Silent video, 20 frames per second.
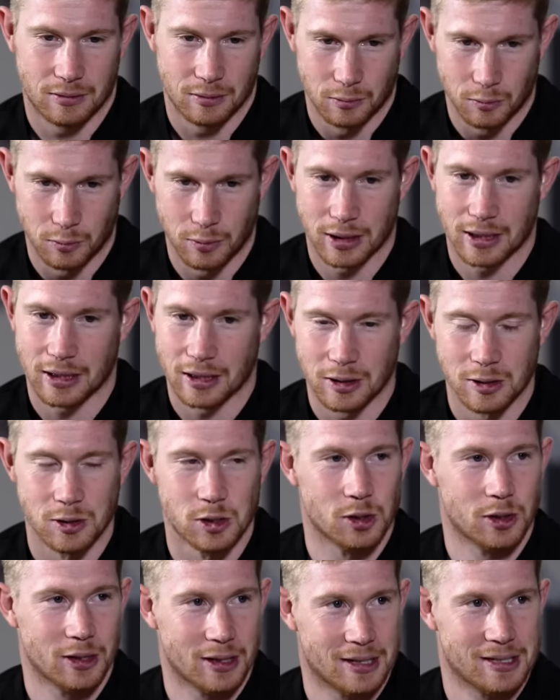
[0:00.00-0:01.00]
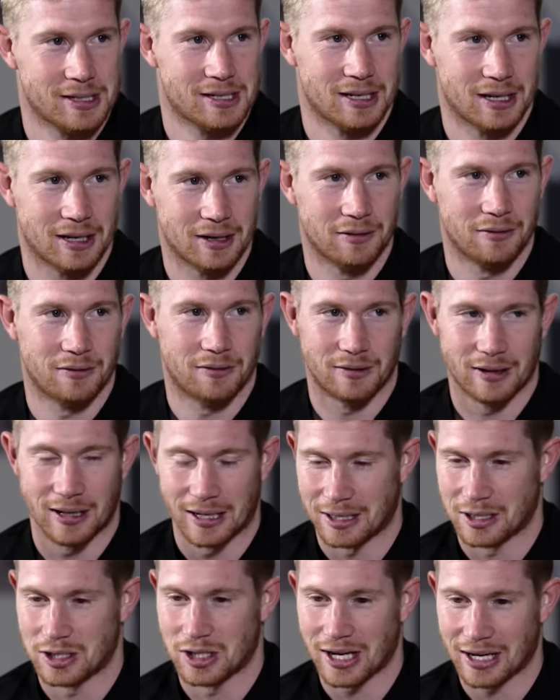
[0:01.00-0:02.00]
we can enjoy ourselves,
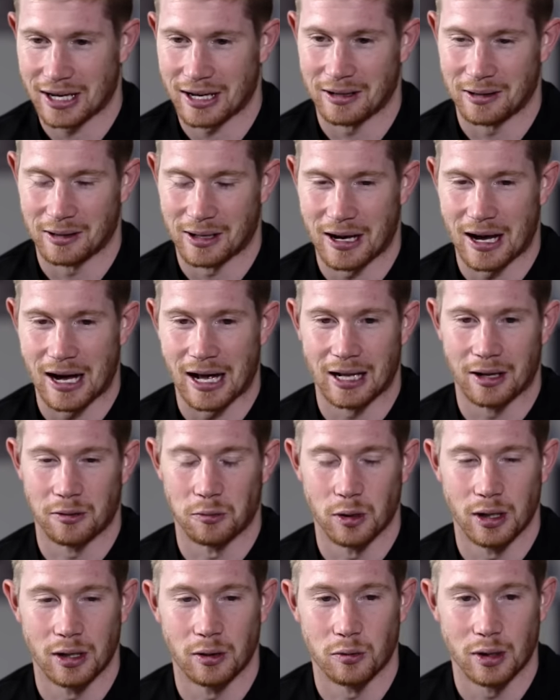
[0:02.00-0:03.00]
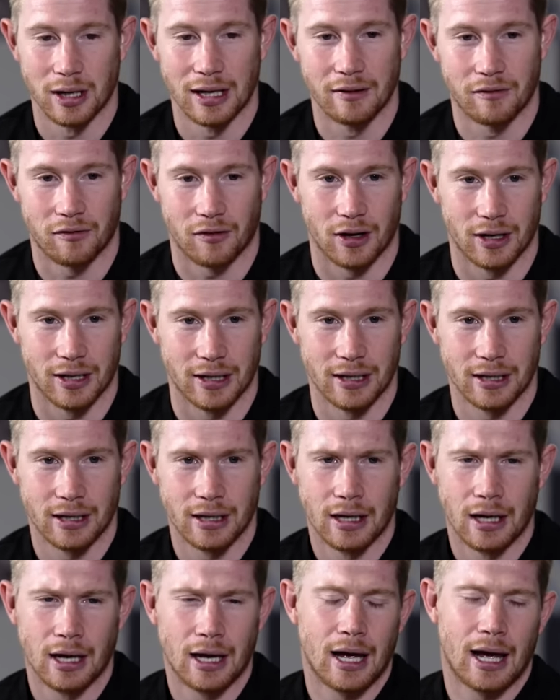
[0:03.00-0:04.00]
like Jack and Carla, re really funny.
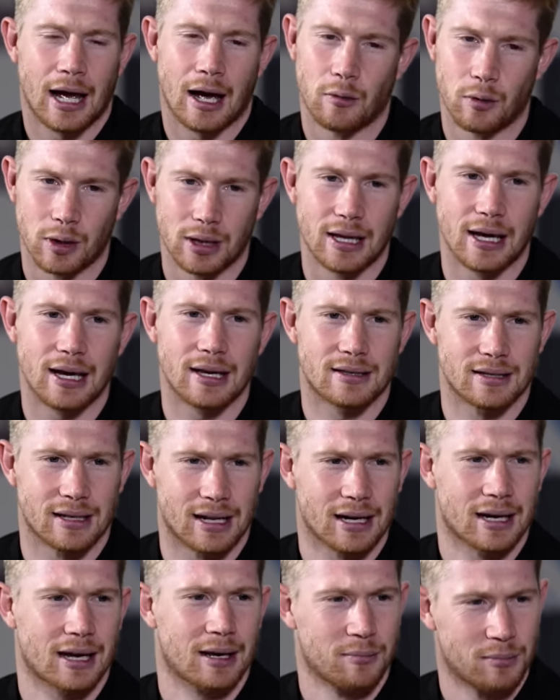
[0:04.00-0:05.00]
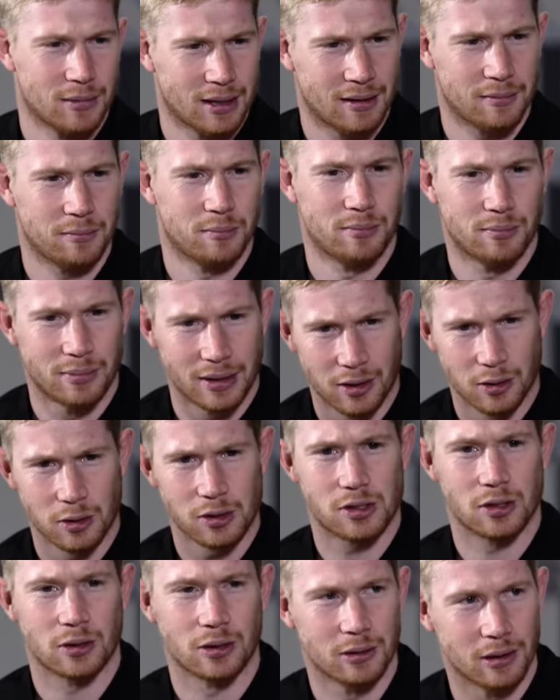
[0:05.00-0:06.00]
And yeah. with Nathan, I can be
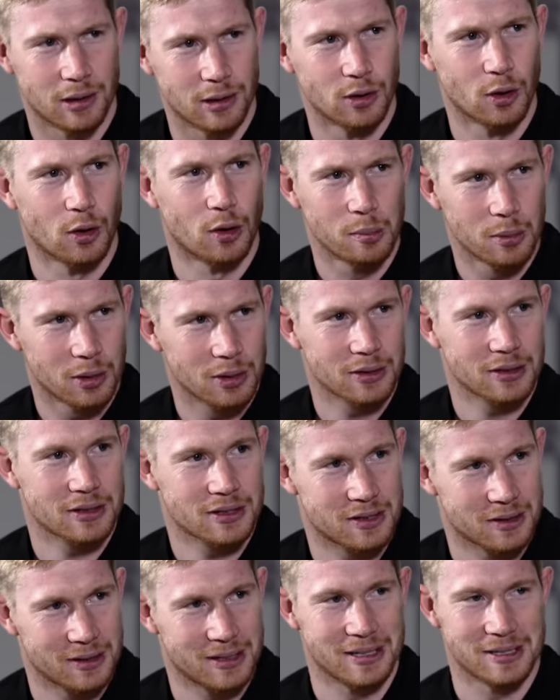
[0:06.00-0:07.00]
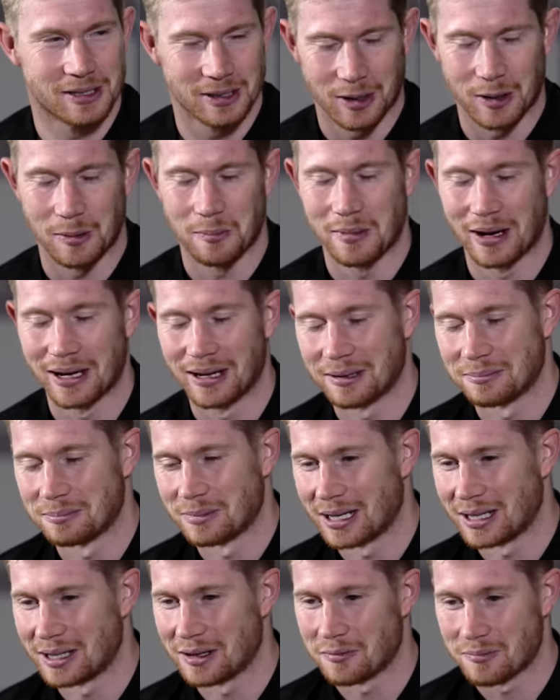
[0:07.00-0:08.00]
also normal, so he's a good
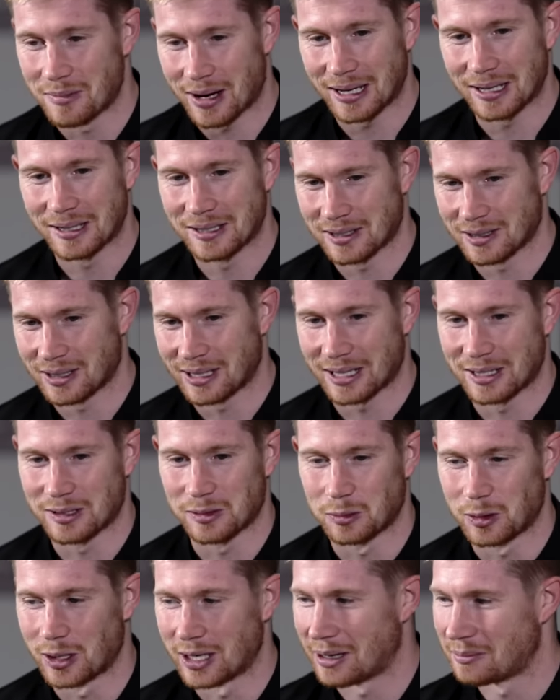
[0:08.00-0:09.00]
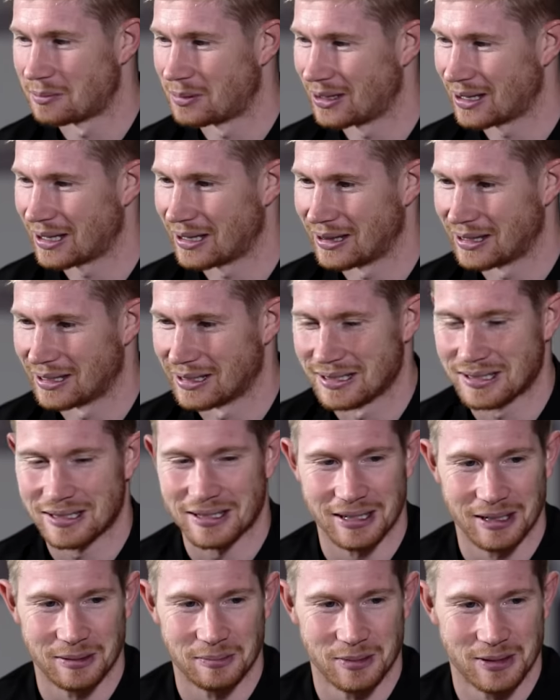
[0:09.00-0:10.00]
mate of mine, so that's the one I pick in this
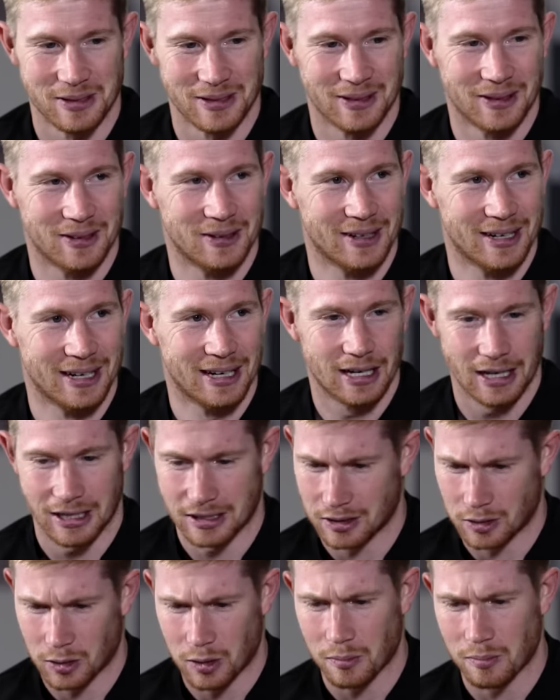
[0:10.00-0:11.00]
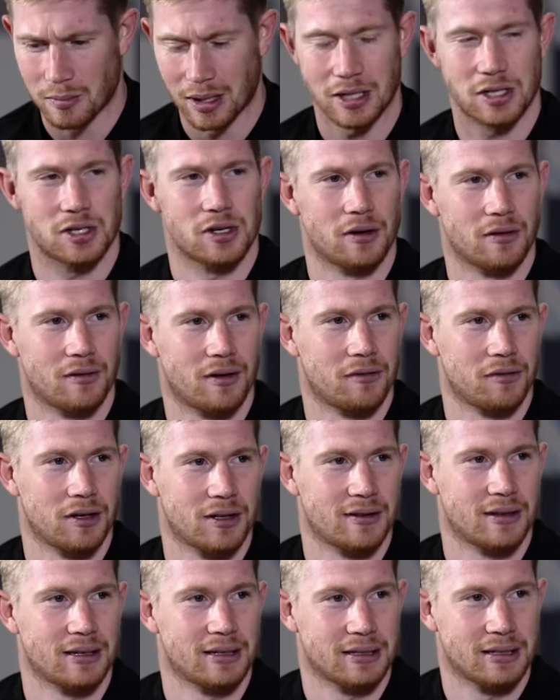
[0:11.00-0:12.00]
team. So uh, it's a good mixture of
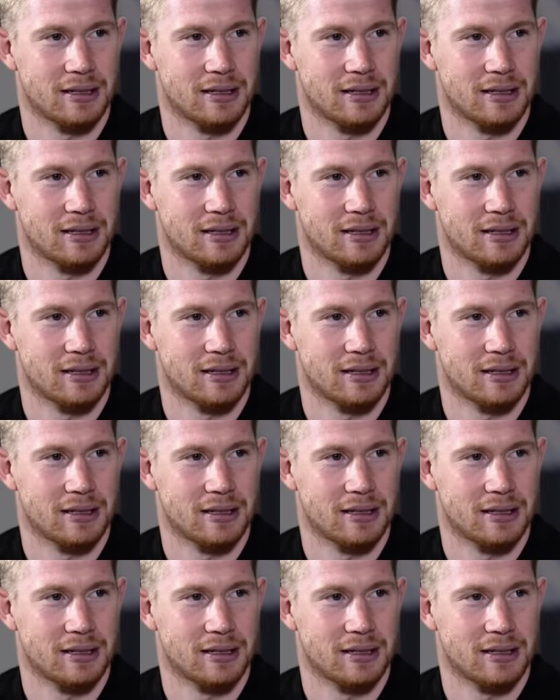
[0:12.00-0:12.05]
everything.